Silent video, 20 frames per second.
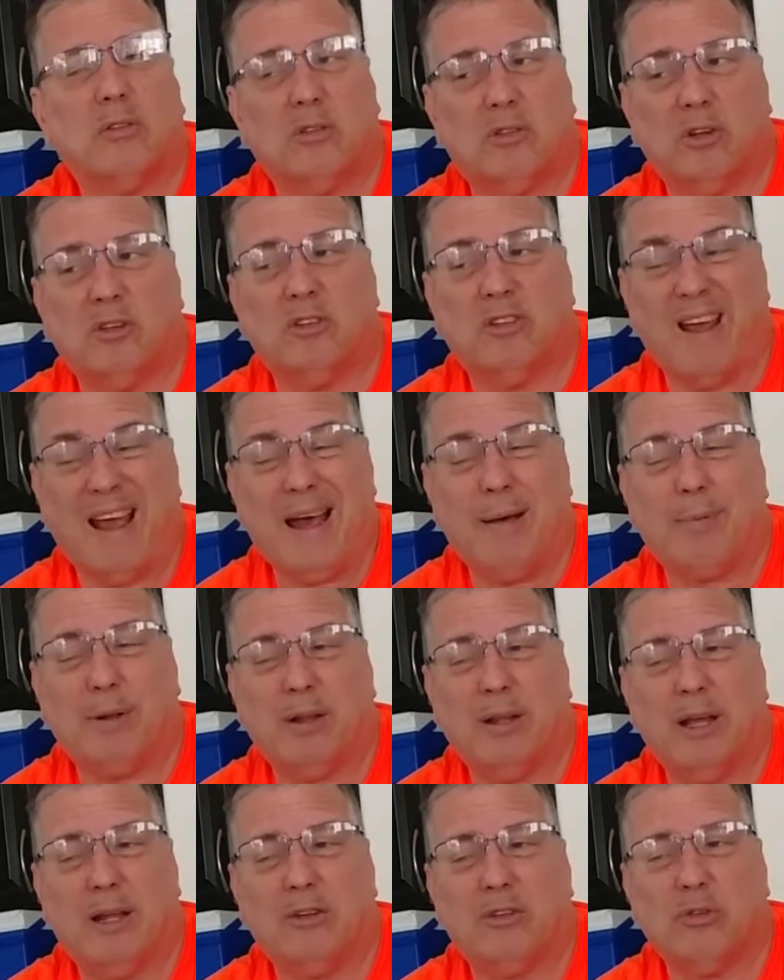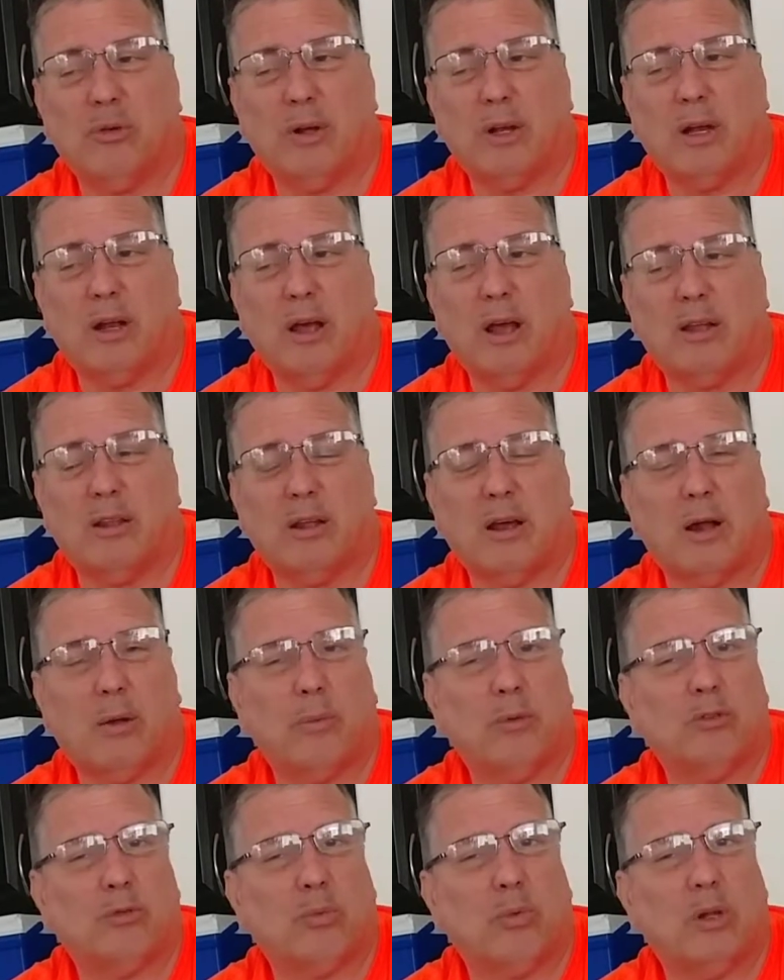to dabble into it and I thought
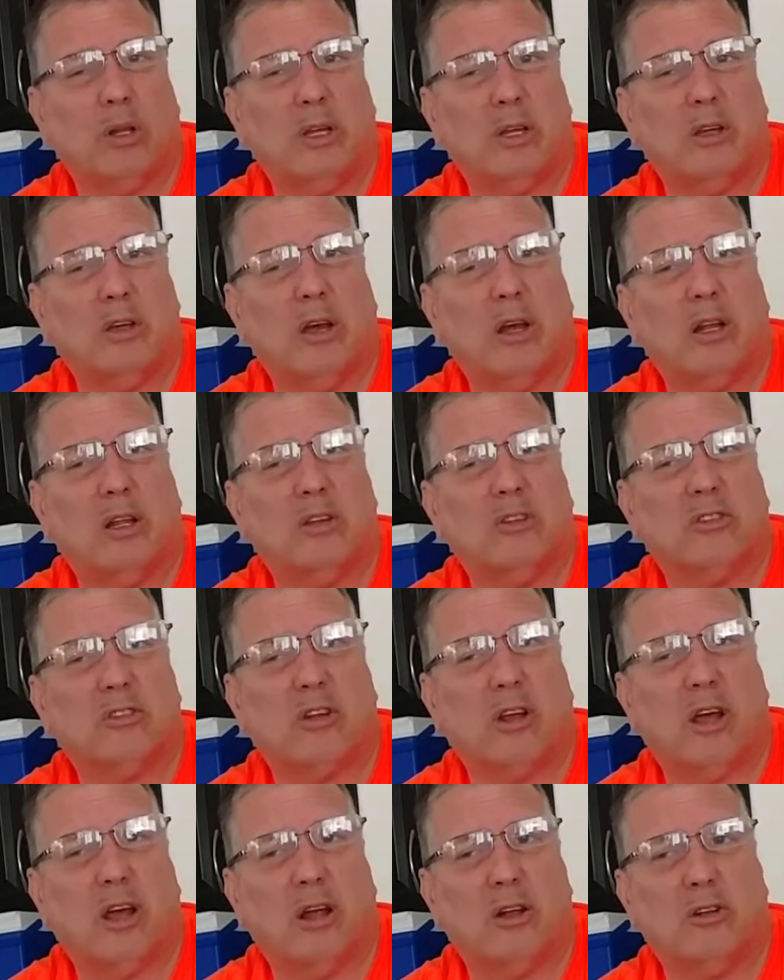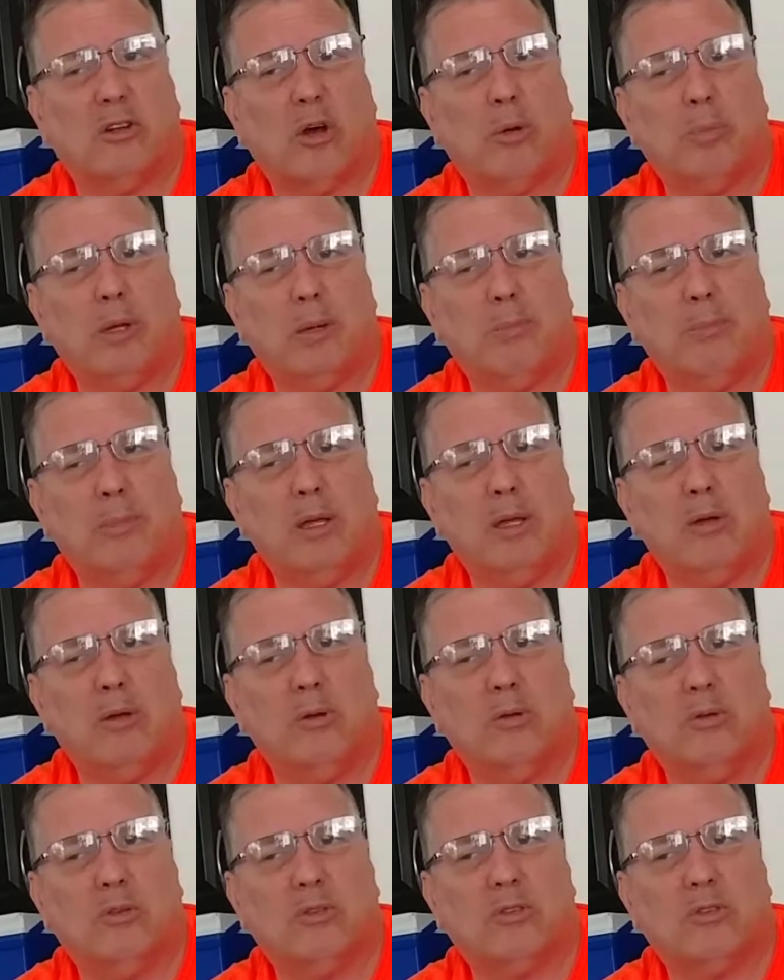it was really good, is Adobe Muse.